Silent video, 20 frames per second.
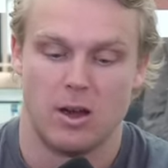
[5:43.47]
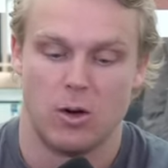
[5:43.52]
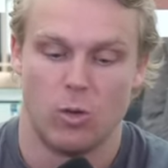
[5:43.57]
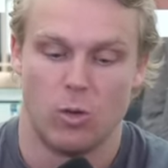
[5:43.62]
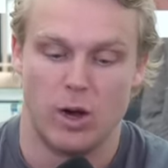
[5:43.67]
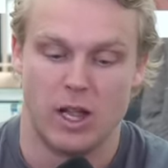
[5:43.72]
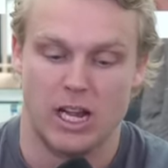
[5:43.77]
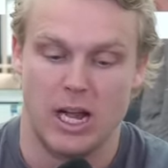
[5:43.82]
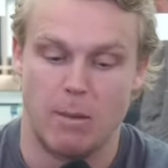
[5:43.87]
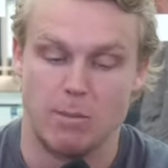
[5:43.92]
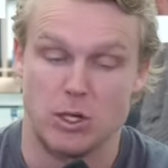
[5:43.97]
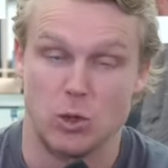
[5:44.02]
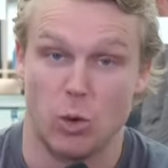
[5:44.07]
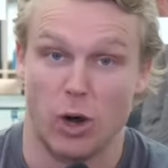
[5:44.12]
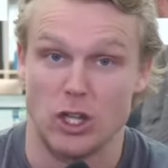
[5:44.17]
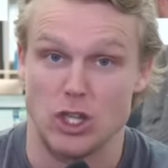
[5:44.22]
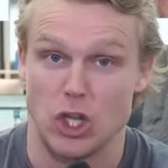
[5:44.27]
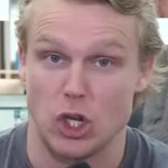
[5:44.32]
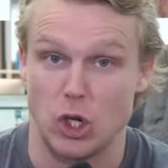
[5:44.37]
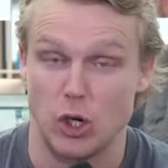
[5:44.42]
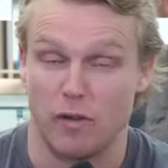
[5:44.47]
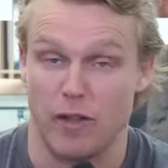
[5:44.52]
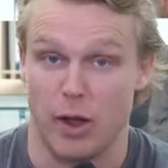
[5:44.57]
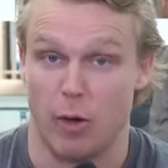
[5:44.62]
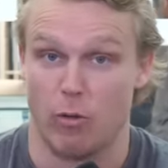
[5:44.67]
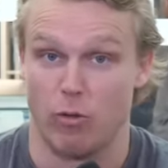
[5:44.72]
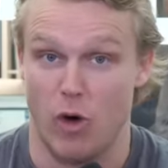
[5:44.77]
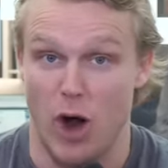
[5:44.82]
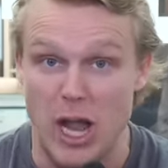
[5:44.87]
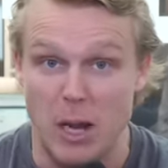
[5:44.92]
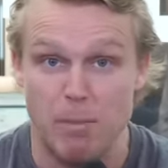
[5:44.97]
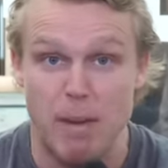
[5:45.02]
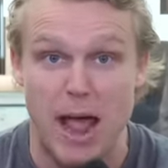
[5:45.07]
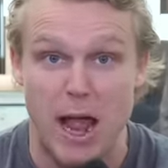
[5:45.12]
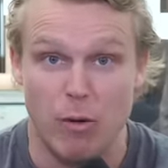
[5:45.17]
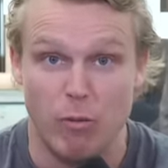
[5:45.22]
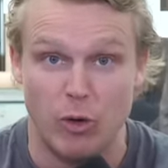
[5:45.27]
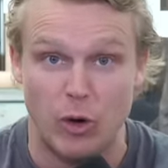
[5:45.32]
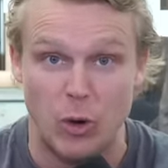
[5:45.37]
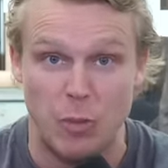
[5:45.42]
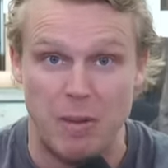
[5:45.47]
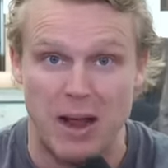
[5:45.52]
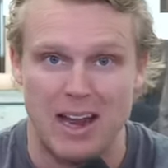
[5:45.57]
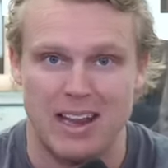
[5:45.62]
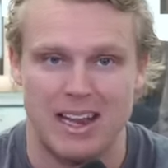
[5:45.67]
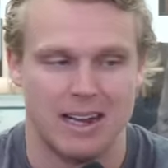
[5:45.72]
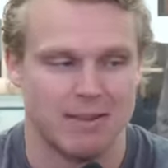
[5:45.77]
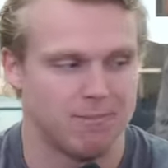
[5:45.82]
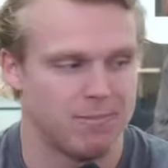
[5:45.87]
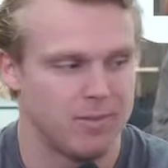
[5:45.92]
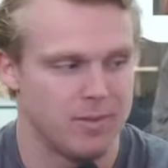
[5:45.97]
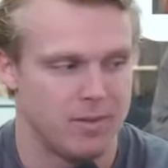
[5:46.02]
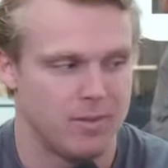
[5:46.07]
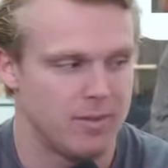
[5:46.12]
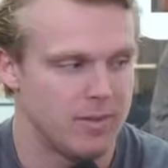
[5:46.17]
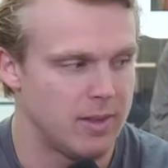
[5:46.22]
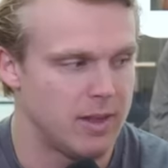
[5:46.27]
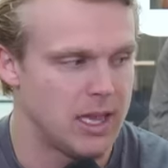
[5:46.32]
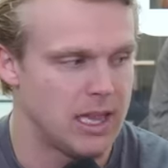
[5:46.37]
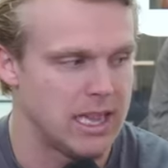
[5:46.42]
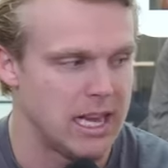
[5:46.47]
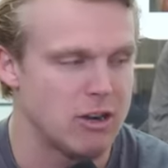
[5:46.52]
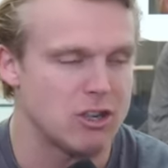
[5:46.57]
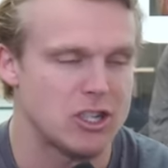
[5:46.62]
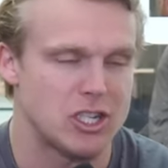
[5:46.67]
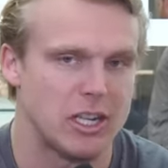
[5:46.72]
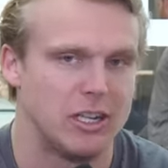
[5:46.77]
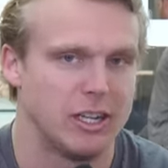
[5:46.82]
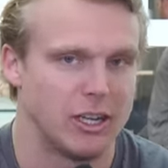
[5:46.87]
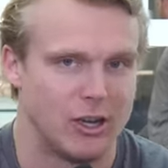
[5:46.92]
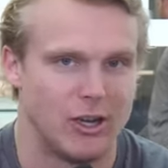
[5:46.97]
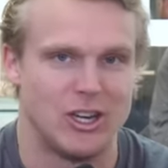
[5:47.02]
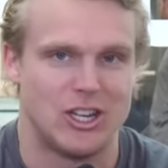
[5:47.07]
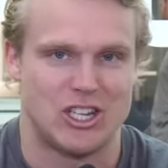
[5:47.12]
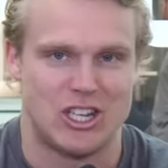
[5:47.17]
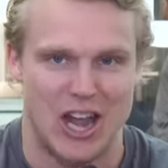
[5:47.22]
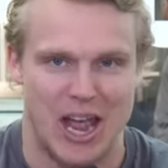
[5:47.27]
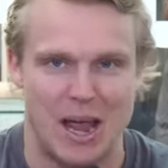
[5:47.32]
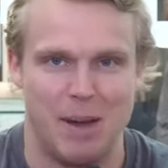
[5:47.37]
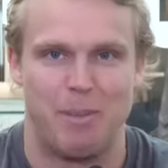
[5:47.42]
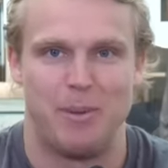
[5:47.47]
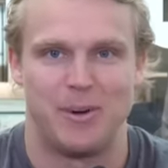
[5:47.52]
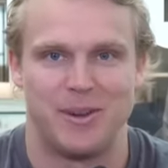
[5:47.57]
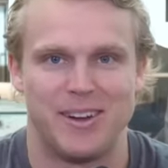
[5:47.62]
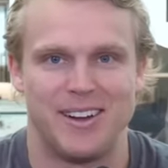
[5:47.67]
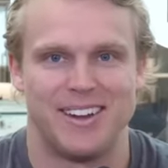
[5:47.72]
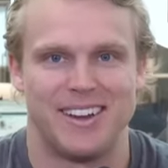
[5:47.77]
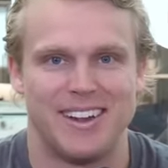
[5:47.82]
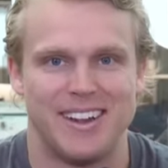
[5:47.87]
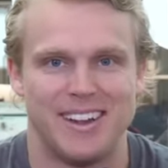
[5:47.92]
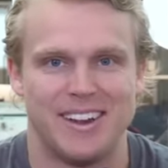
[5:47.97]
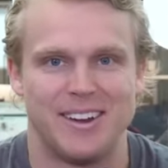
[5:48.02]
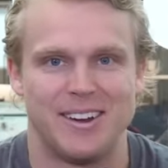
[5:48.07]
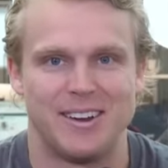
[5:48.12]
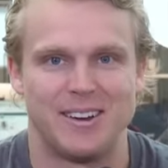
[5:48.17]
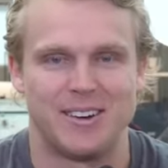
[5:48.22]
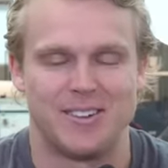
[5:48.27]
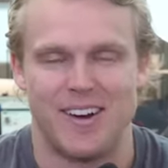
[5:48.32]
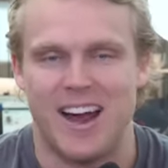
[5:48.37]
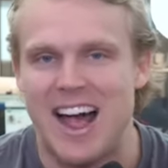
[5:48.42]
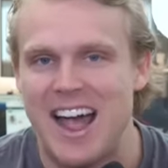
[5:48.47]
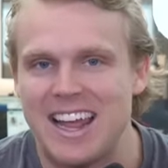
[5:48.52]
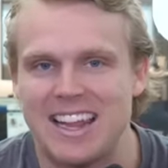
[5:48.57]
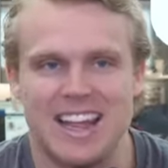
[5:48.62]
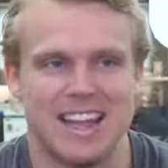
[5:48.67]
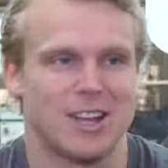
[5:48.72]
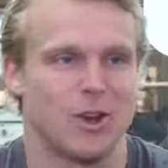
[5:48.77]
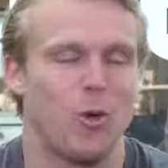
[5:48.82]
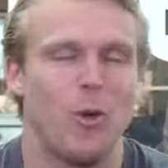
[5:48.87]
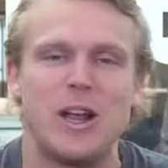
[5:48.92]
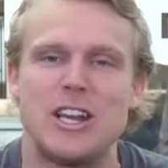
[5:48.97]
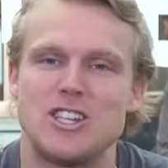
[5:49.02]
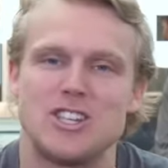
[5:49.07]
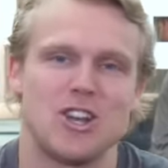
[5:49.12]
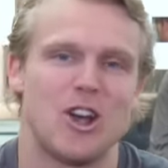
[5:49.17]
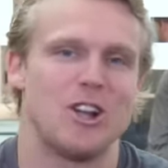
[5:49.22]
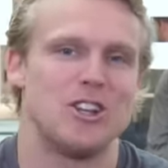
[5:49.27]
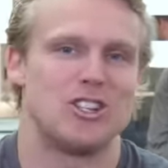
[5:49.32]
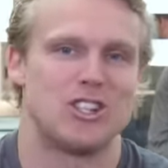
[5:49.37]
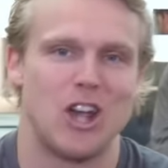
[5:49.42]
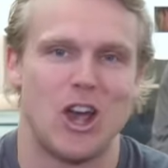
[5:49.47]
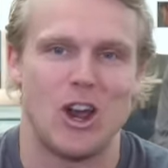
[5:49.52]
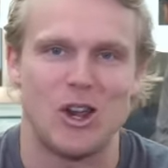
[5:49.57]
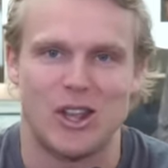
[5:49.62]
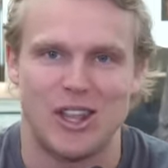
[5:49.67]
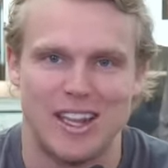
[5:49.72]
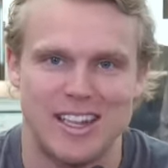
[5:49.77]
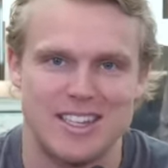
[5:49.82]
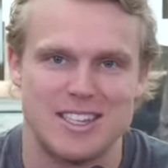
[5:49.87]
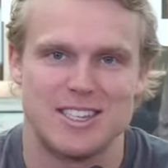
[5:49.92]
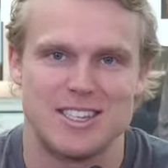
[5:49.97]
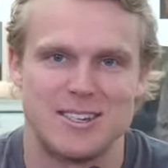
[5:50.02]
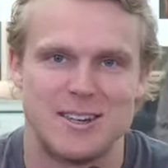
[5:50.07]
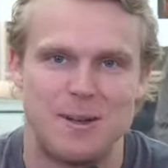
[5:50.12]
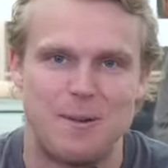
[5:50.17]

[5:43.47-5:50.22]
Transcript: When it comes to what it's going to do for their running back room, man, like, they're still in good shape, right? Like, Quinshawn Judkins,